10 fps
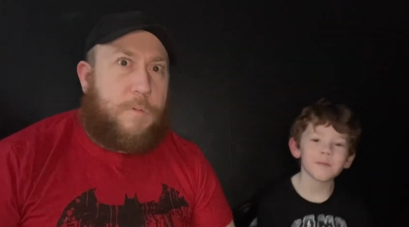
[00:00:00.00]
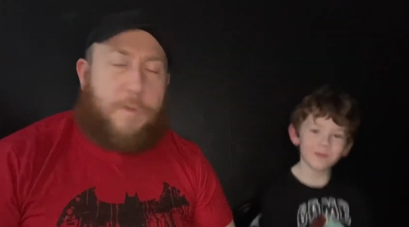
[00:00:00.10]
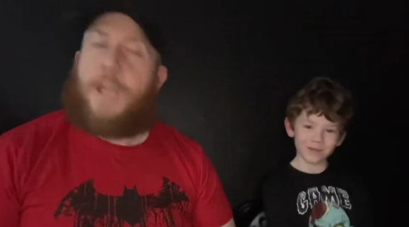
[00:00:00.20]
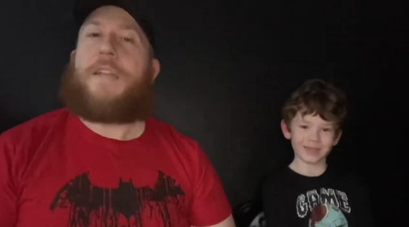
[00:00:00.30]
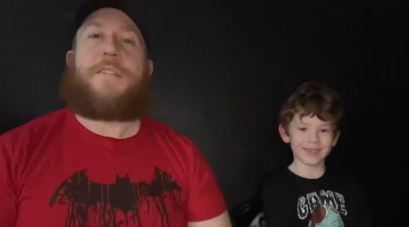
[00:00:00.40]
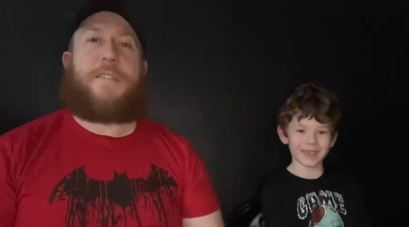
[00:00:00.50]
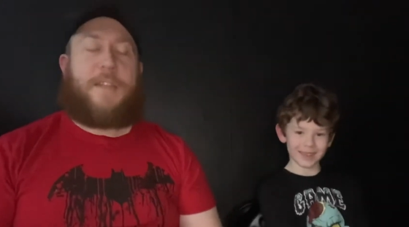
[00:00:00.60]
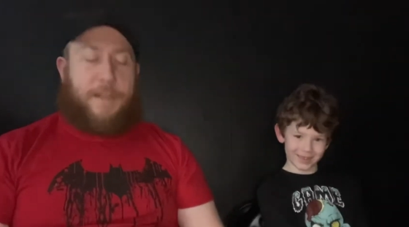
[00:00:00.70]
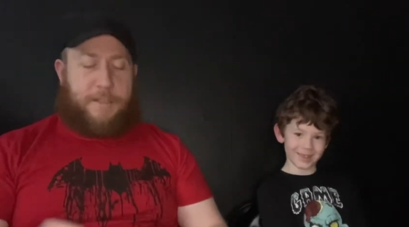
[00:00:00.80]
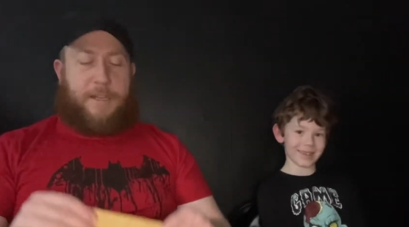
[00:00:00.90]
Speaker 1: Yes,
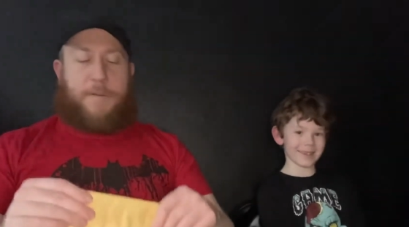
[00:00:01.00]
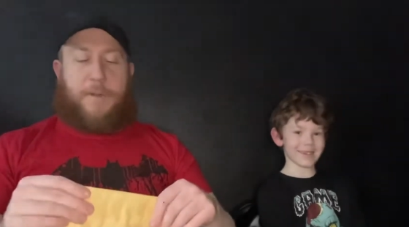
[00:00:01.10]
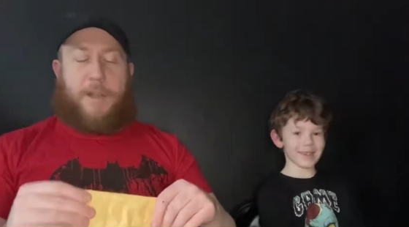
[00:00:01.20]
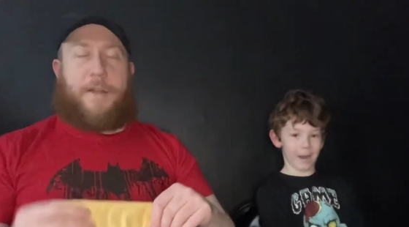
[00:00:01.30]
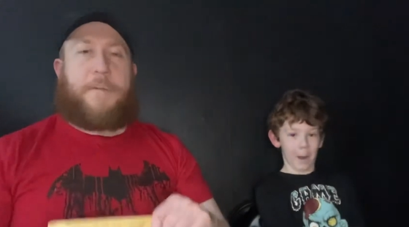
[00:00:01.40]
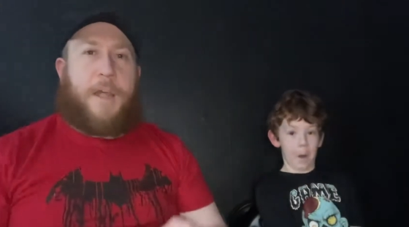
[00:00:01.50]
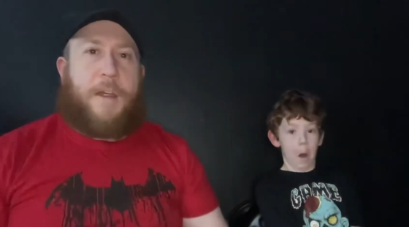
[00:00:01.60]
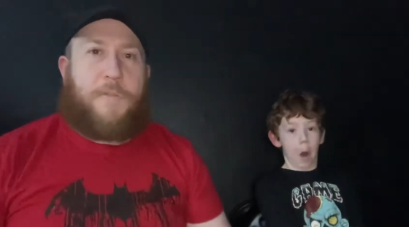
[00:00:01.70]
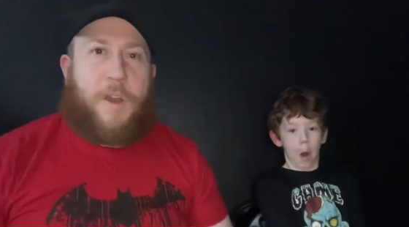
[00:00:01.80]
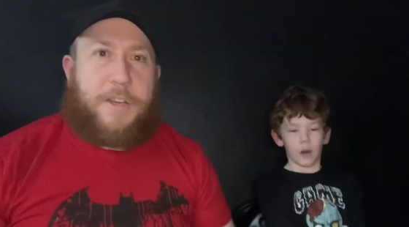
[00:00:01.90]
indeed we are.
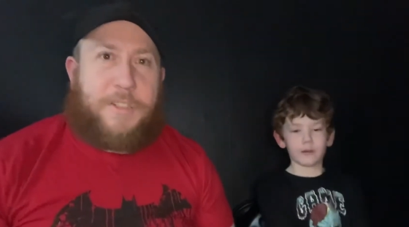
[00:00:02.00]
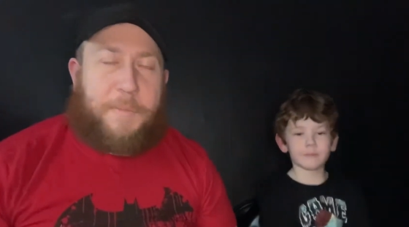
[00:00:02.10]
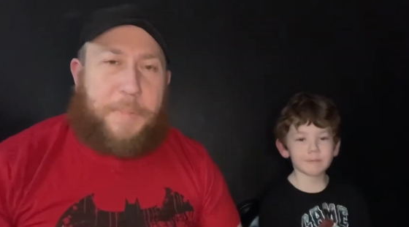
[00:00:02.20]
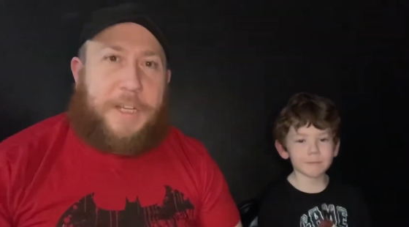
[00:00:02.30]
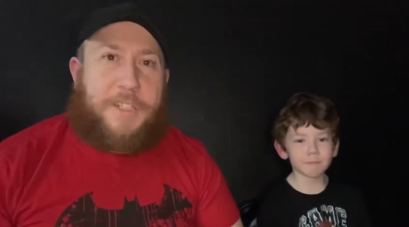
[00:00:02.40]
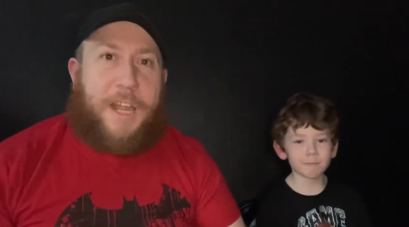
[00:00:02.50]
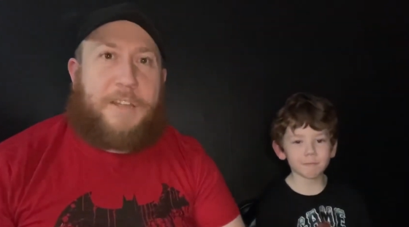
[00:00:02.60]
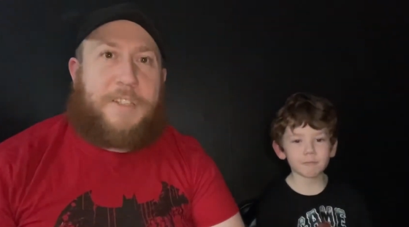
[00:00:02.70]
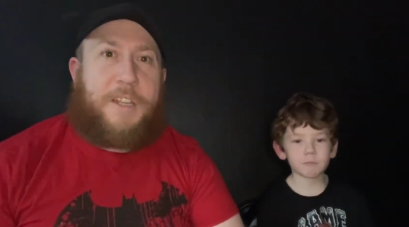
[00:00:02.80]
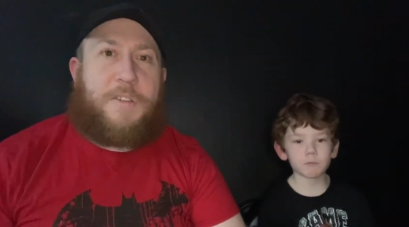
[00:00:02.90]
Right, so big shout
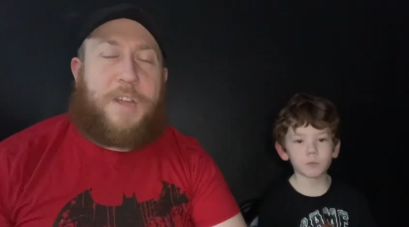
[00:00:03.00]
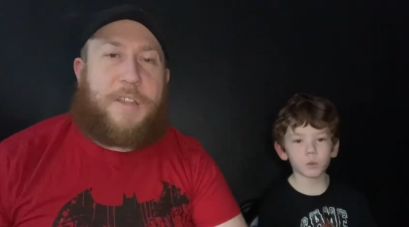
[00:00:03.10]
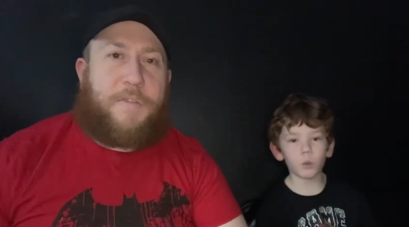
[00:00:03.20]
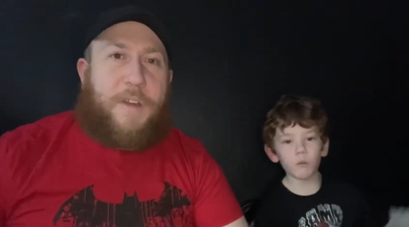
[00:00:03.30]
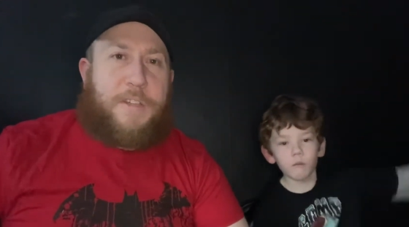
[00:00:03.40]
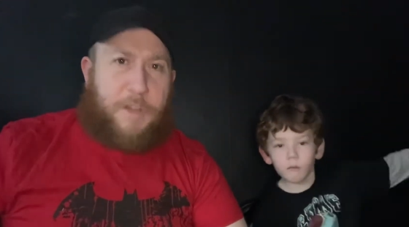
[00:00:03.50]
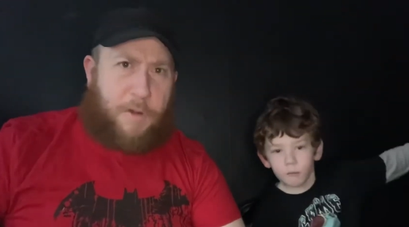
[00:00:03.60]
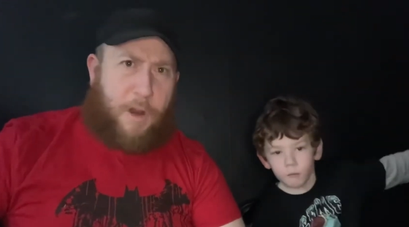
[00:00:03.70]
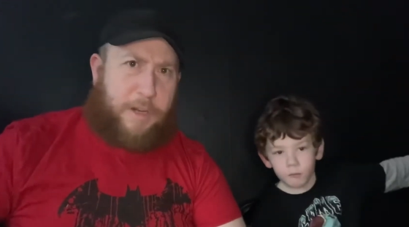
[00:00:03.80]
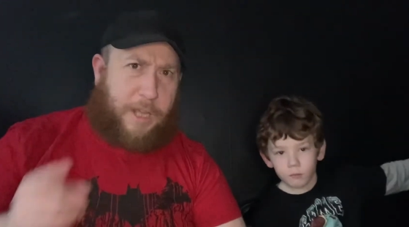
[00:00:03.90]
out to you Death of Rats
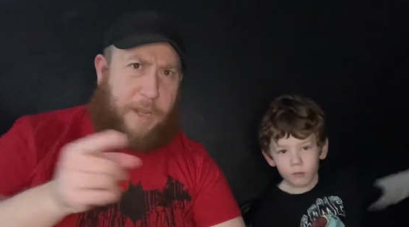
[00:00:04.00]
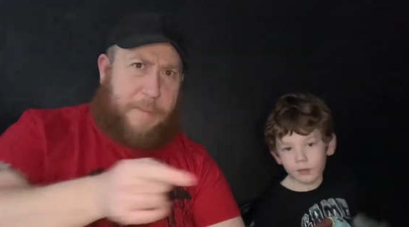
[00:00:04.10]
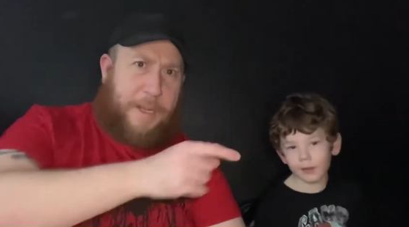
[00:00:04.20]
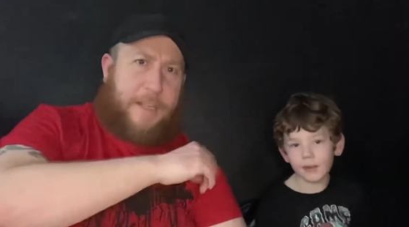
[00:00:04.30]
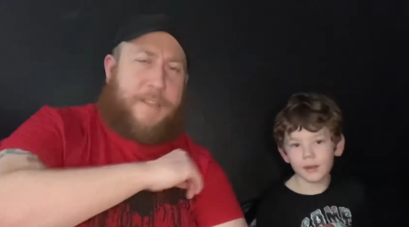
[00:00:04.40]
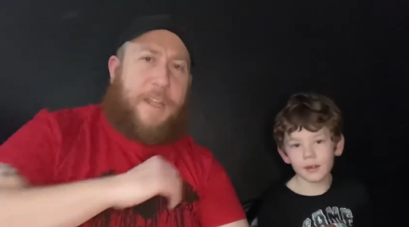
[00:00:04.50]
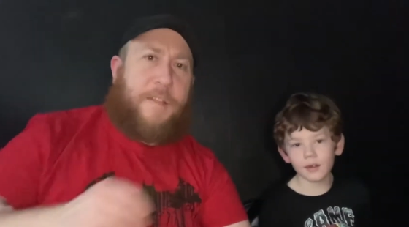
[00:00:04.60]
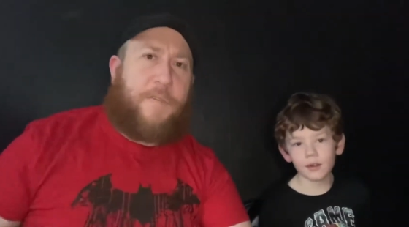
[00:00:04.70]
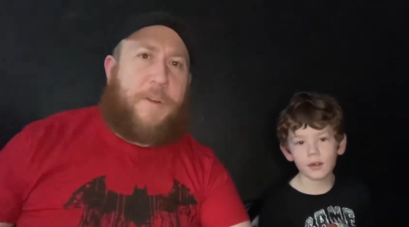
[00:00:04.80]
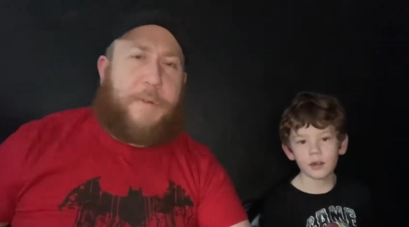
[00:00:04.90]
Online Gaming. Thank
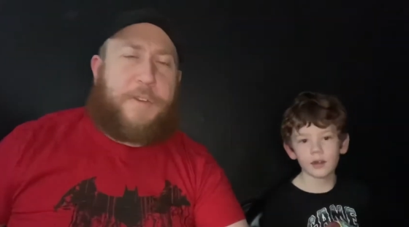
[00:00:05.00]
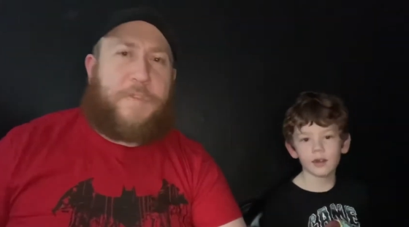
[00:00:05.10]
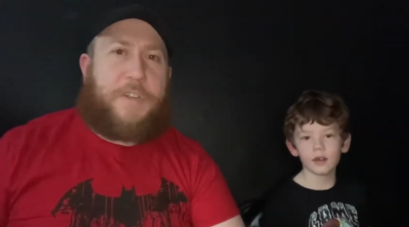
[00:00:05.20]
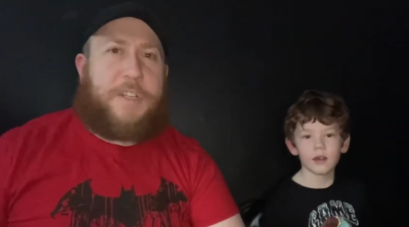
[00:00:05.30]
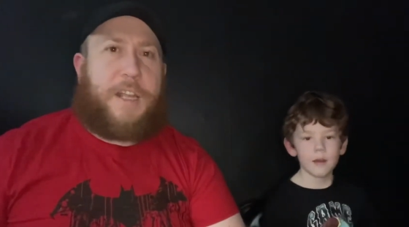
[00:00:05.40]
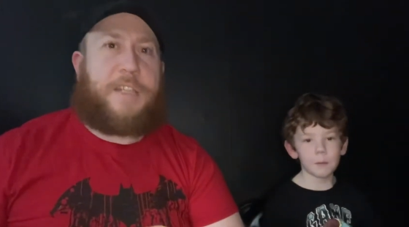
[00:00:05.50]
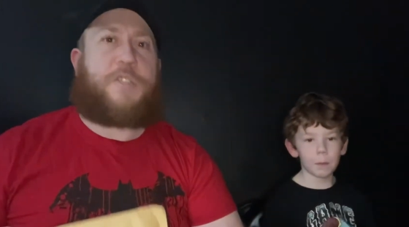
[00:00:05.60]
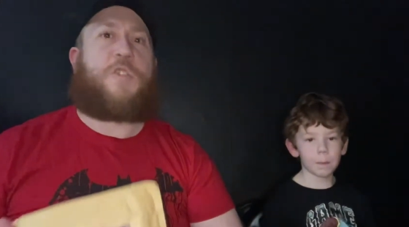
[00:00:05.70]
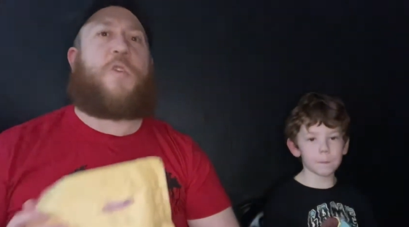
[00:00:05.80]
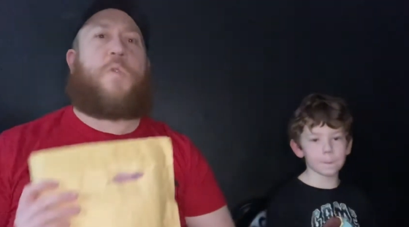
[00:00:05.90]
you very much for today's
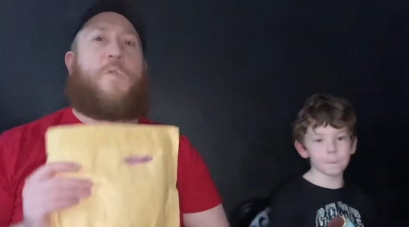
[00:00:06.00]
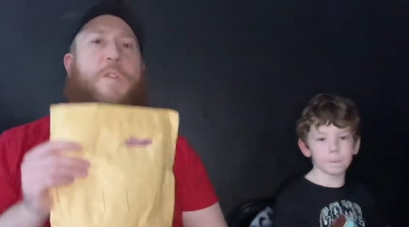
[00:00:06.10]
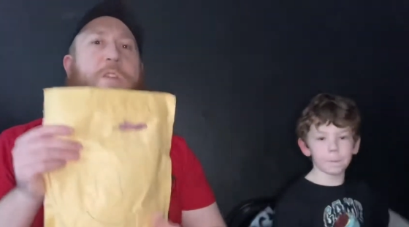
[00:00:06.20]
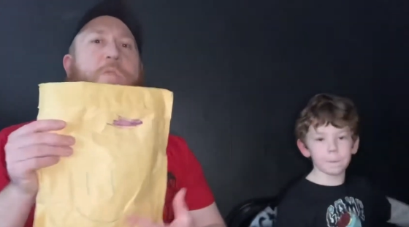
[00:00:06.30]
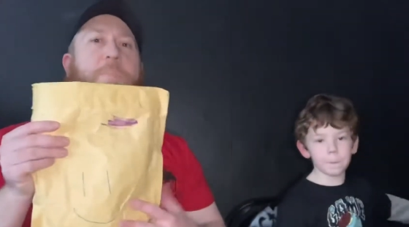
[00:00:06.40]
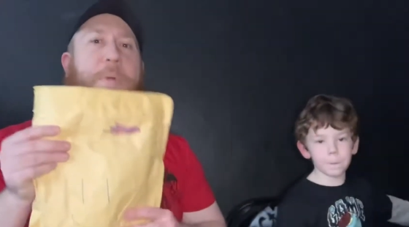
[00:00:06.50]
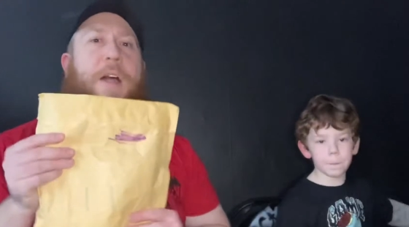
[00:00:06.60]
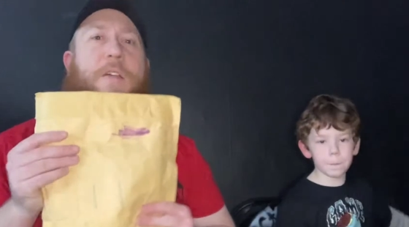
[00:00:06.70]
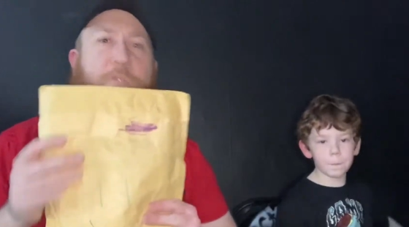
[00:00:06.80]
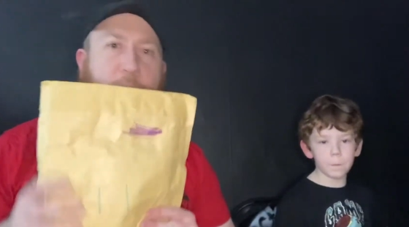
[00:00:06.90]
cool little
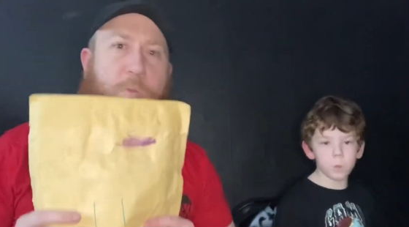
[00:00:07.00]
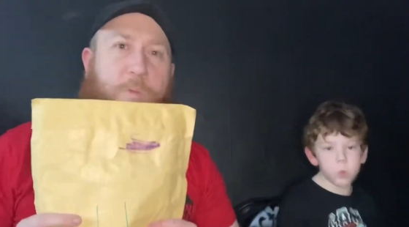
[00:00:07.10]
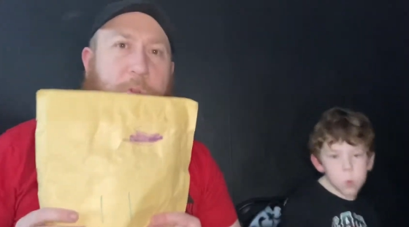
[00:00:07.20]
parcel.